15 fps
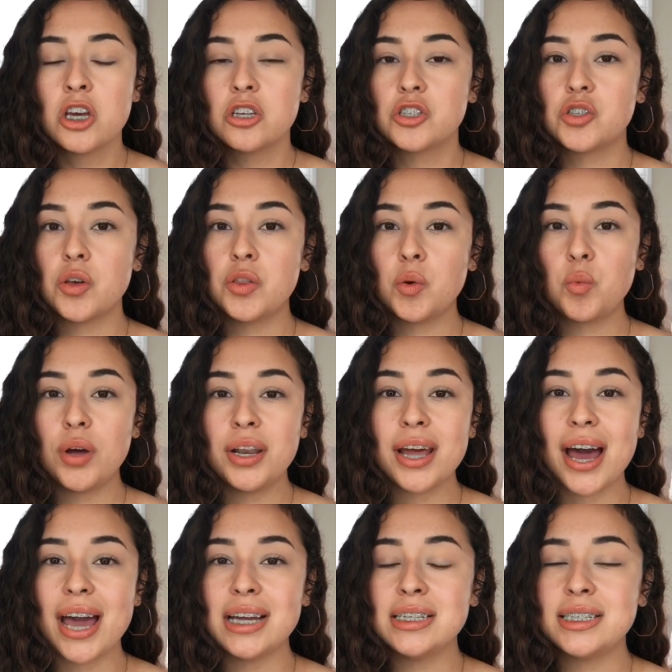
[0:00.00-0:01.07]
So the one
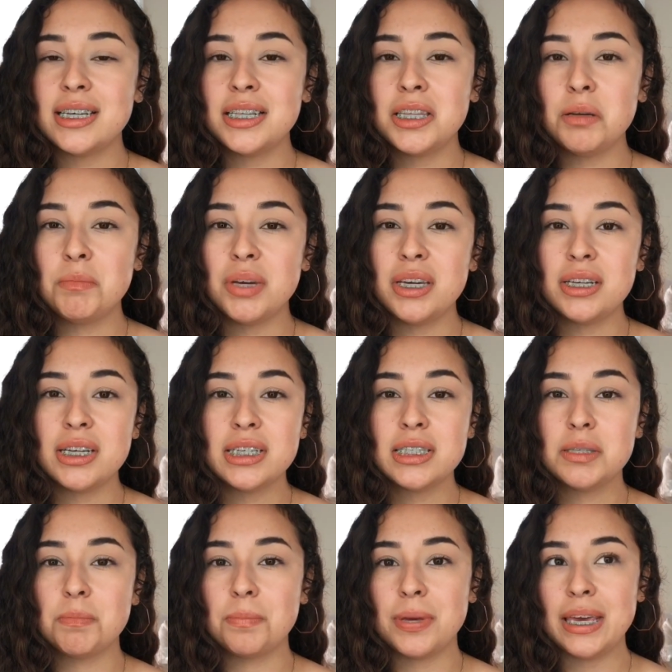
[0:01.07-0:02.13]
I did, they made
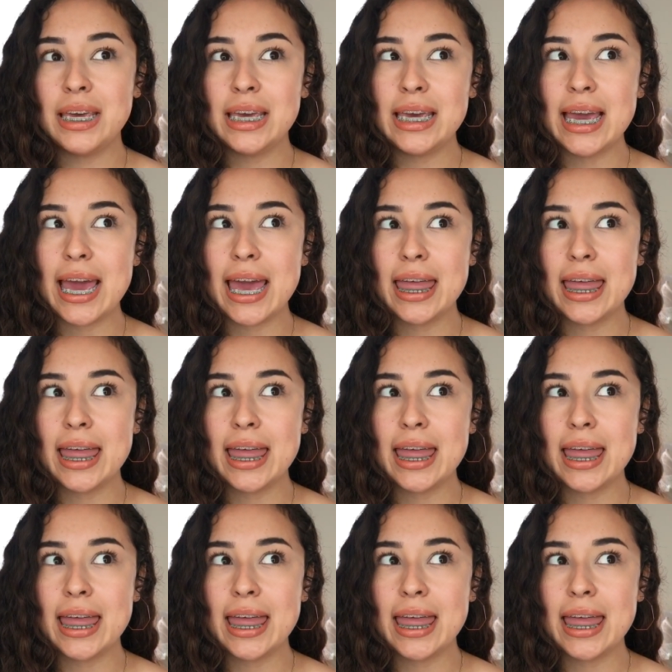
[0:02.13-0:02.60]
us pee,